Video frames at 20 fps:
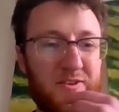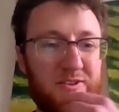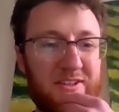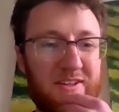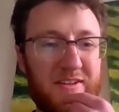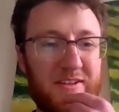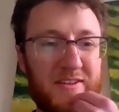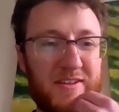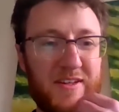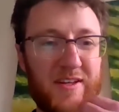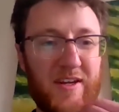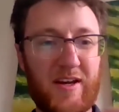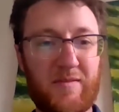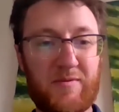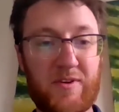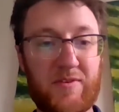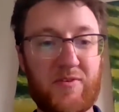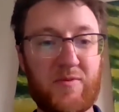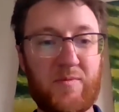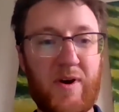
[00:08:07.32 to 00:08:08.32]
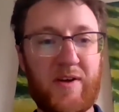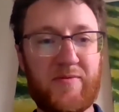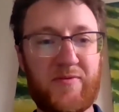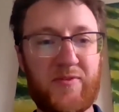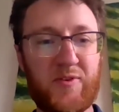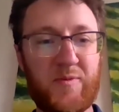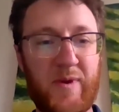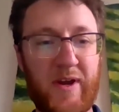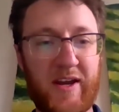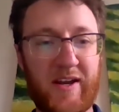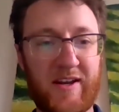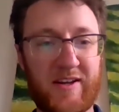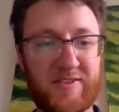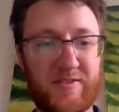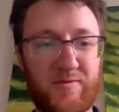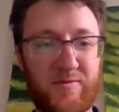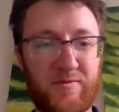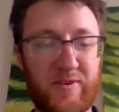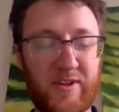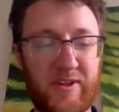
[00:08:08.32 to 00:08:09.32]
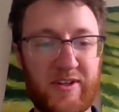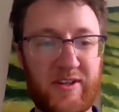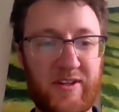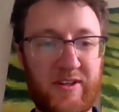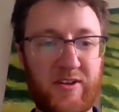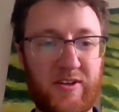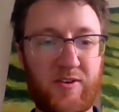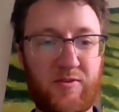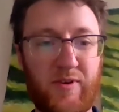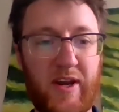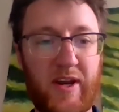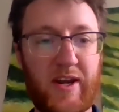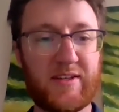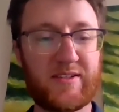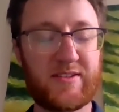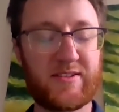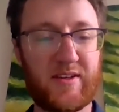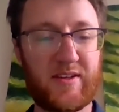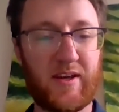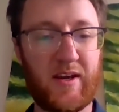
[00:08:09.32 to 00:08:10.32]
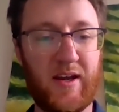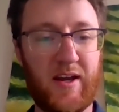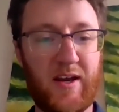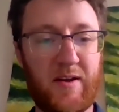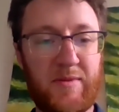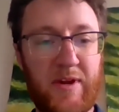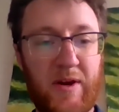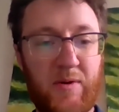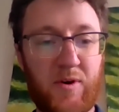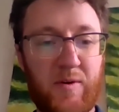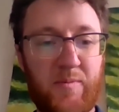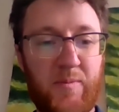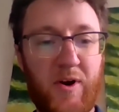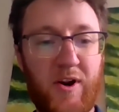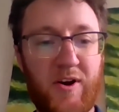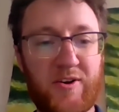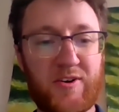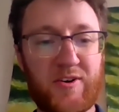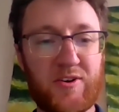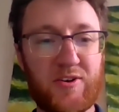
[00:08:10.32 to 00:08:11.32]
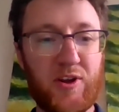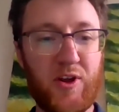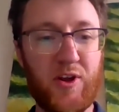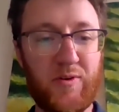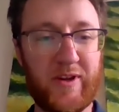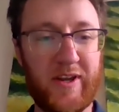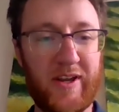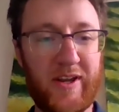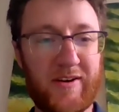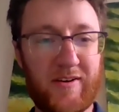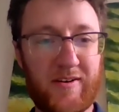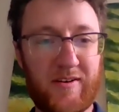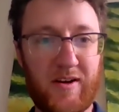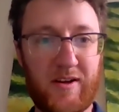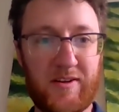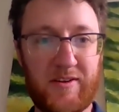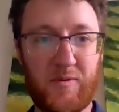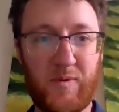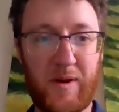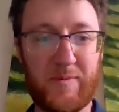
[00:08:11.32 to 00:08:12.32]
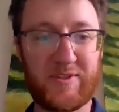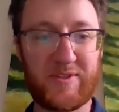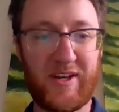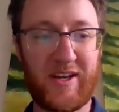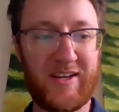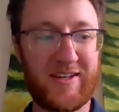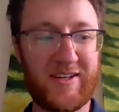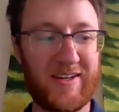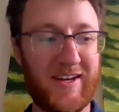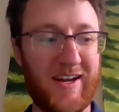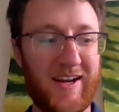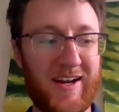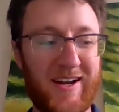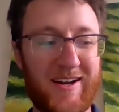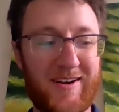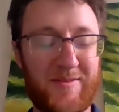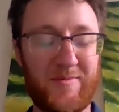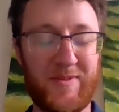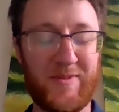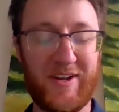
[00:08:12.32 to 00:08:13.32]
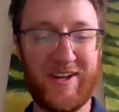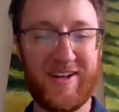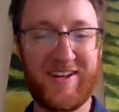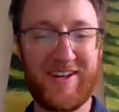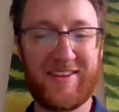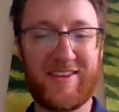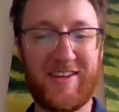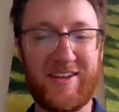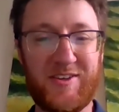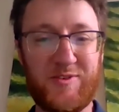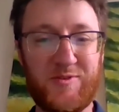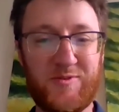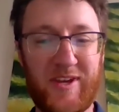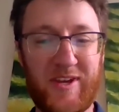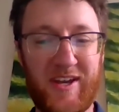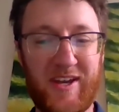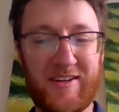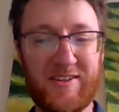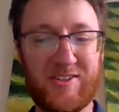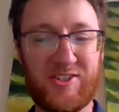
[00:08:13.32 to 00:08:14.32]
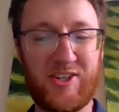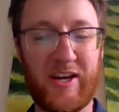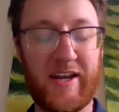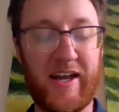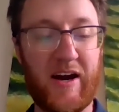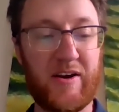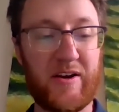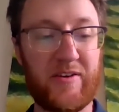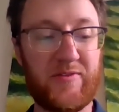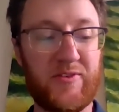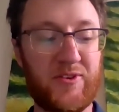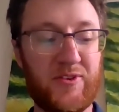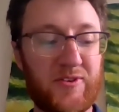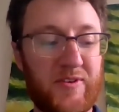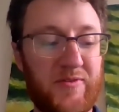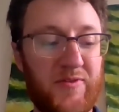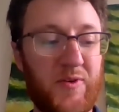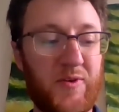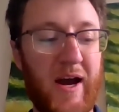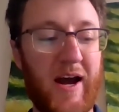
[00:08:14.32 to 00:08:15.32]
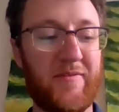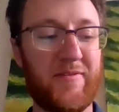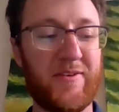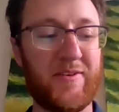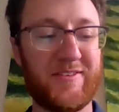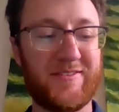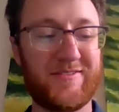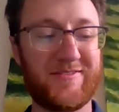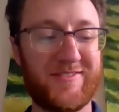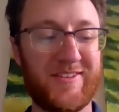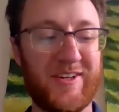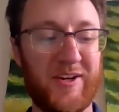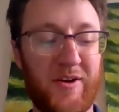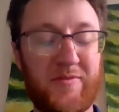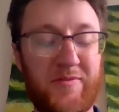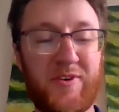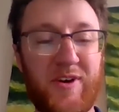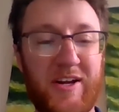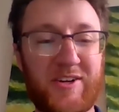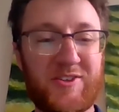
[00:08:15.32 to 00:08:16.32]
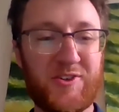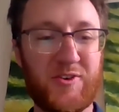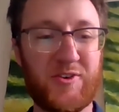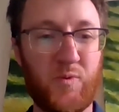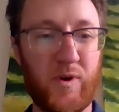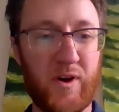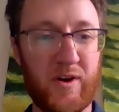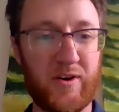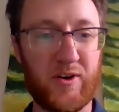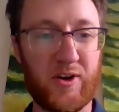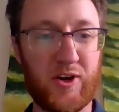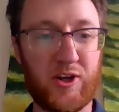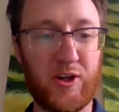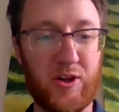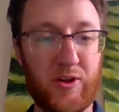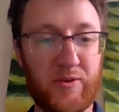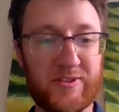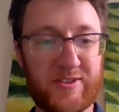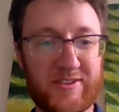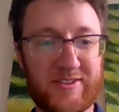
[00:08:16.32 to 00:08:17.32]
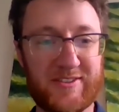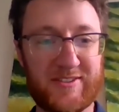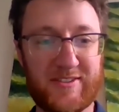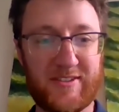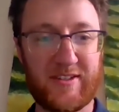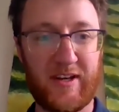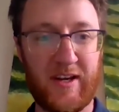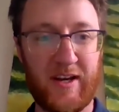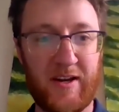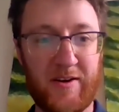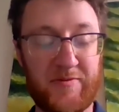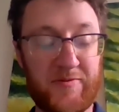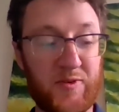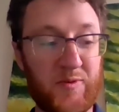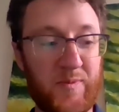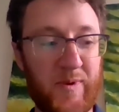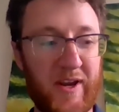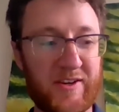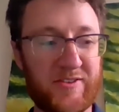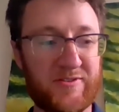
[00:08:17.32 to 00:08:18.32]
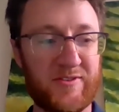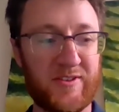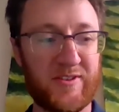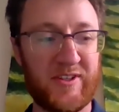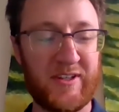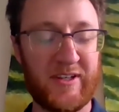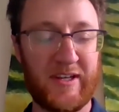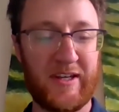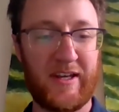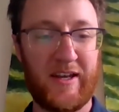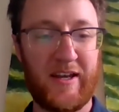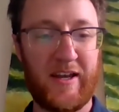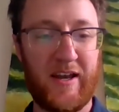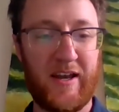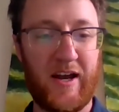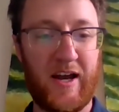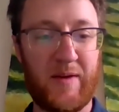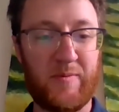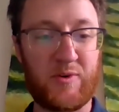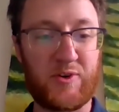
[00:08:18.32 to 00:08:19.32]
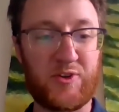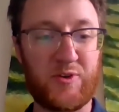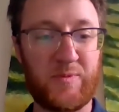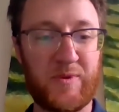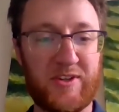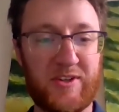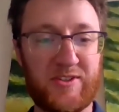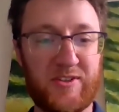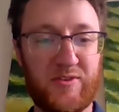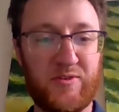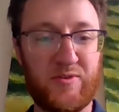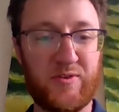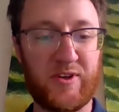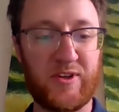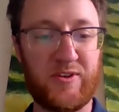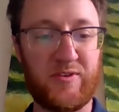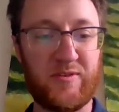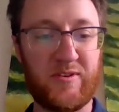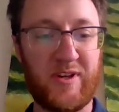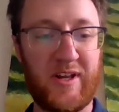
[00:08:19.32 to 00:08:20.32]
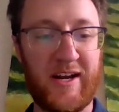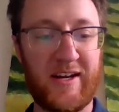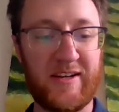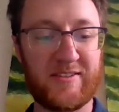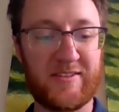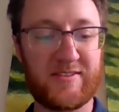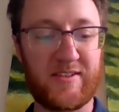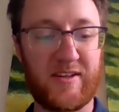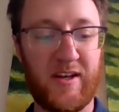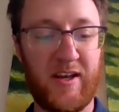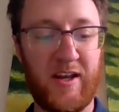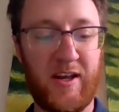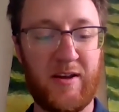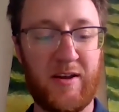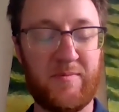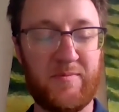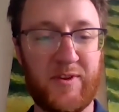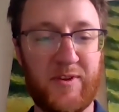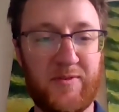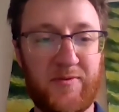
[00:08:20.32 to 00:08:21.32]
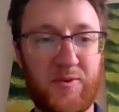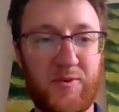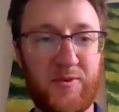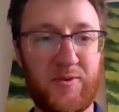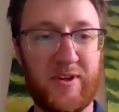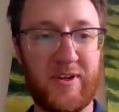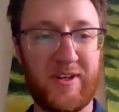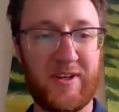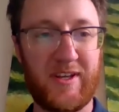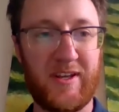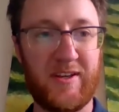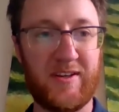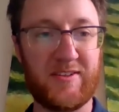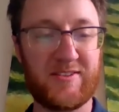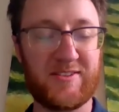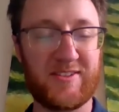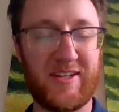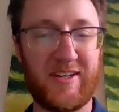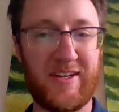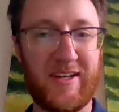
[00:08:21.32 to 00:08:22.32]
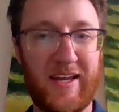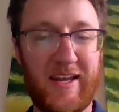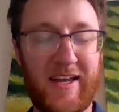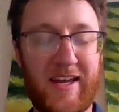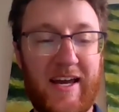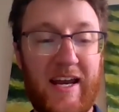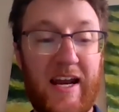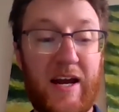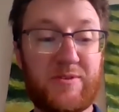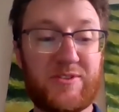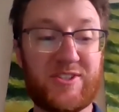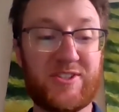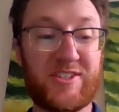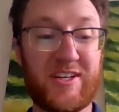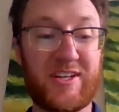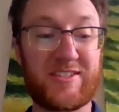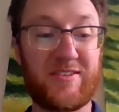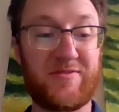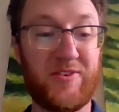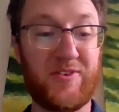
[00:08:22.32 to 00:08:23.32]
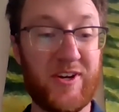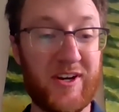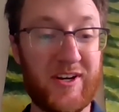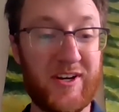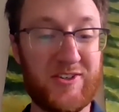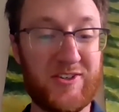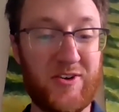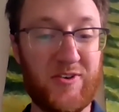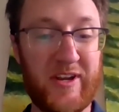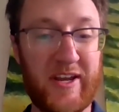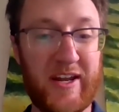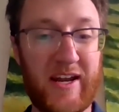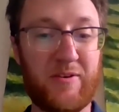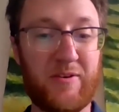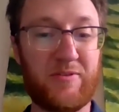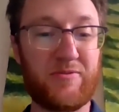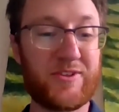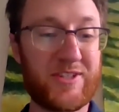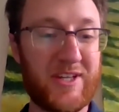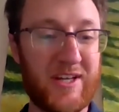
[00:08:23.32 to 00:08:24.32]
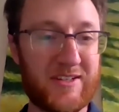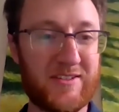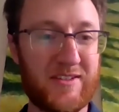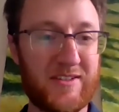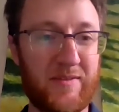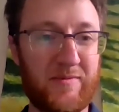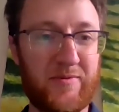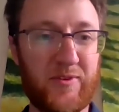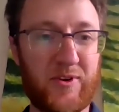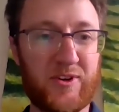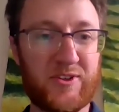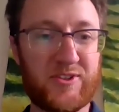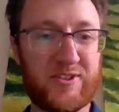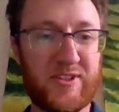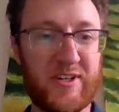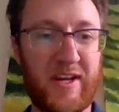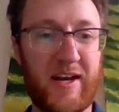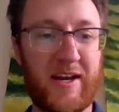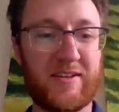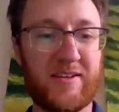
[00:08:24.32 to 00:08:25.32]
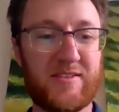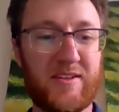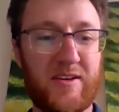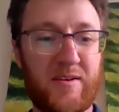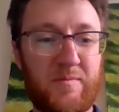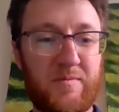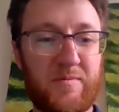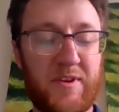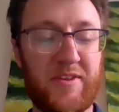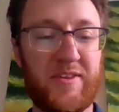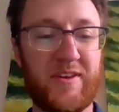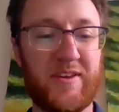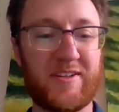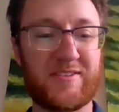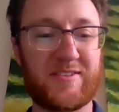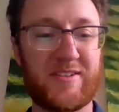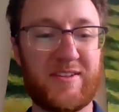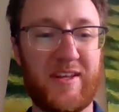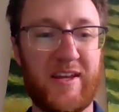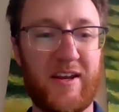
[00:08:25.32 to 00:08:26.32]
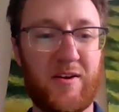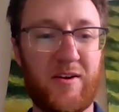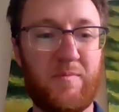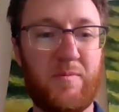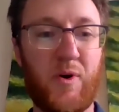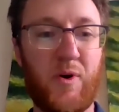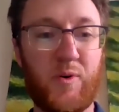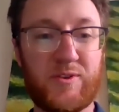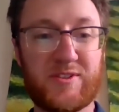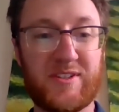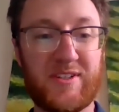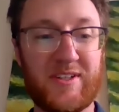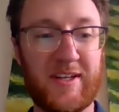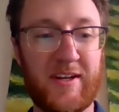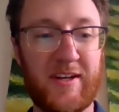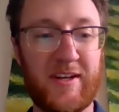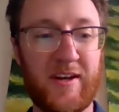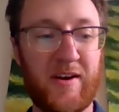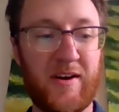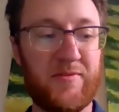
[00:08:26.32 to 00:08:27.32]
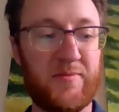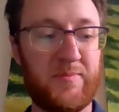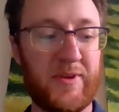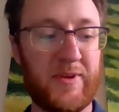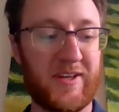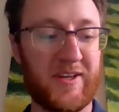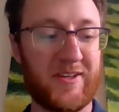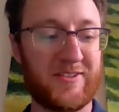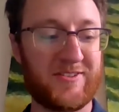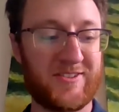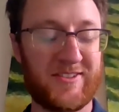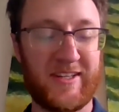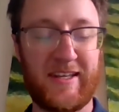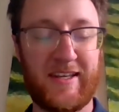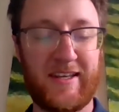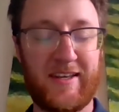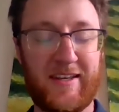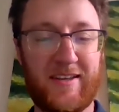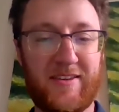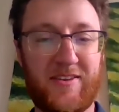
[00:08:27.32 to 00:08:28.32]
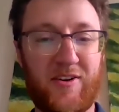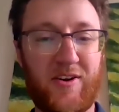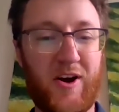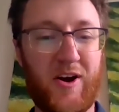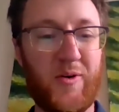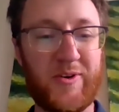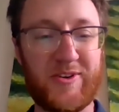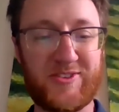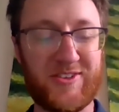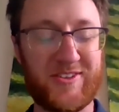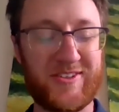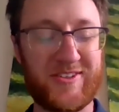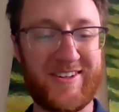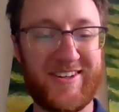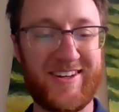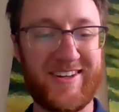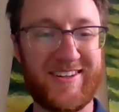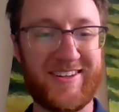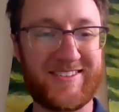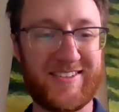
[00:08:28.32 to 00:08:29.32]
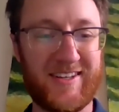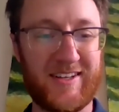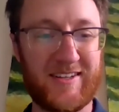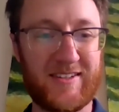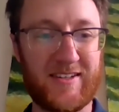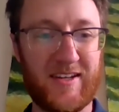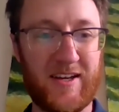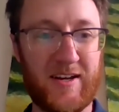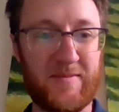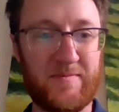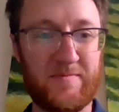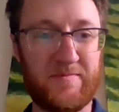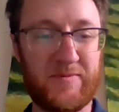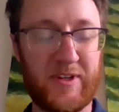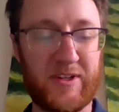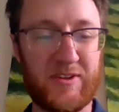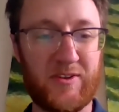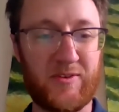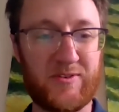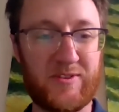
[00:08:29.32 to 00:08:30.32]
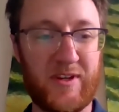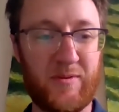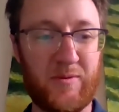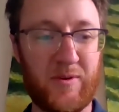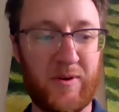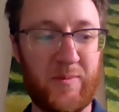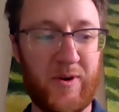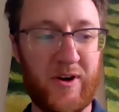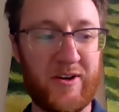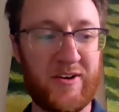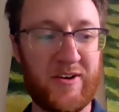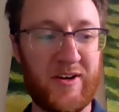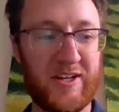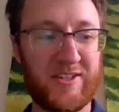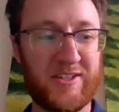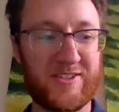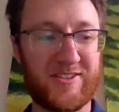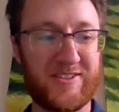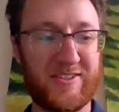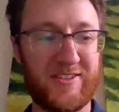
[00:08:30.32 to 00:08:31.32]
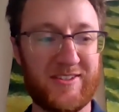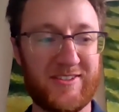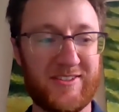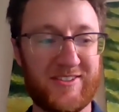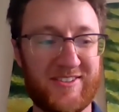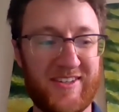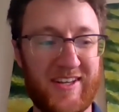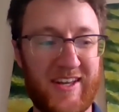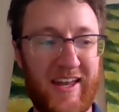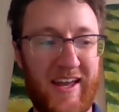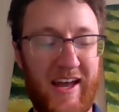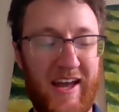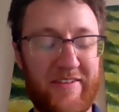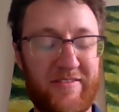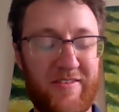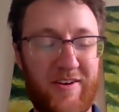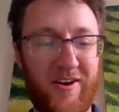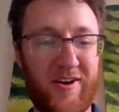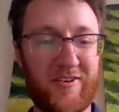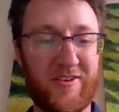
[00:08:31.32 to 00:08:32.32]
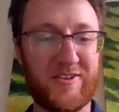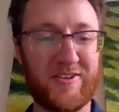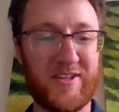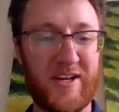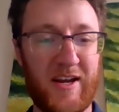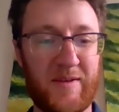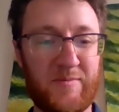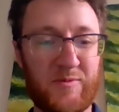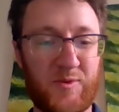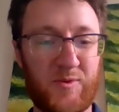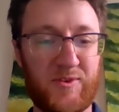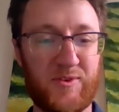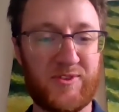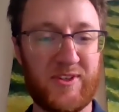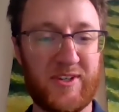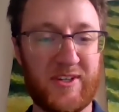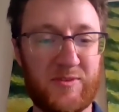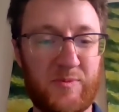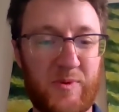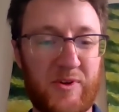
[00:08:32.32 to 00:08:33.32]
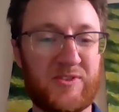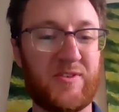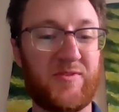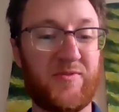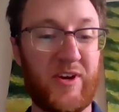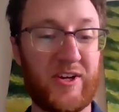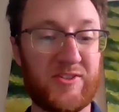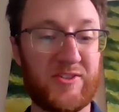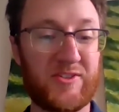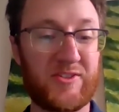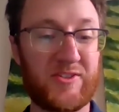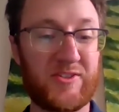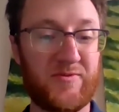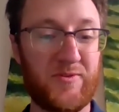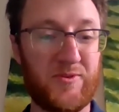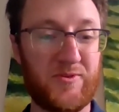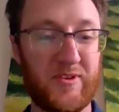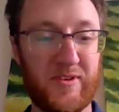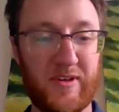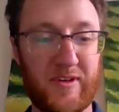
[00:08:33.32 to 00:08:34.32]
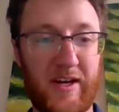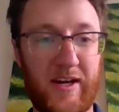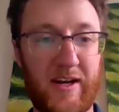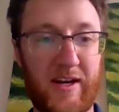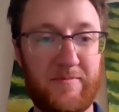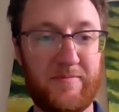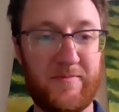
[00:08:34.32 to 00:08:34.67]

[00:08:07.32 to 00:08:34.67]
I'll say that the Vermont Food Bank has a really great network partner locator on their website that you can check out if you haven't, if you're not sure where your closest food pantry or soup kitchen who could utilize the food is. And I would suggest if you're going to donate, I would reach out to them first and ask them the things that they are most in need of, because there are always certain things that that those network partner agencies have a harder time sourcing, especially fresh food.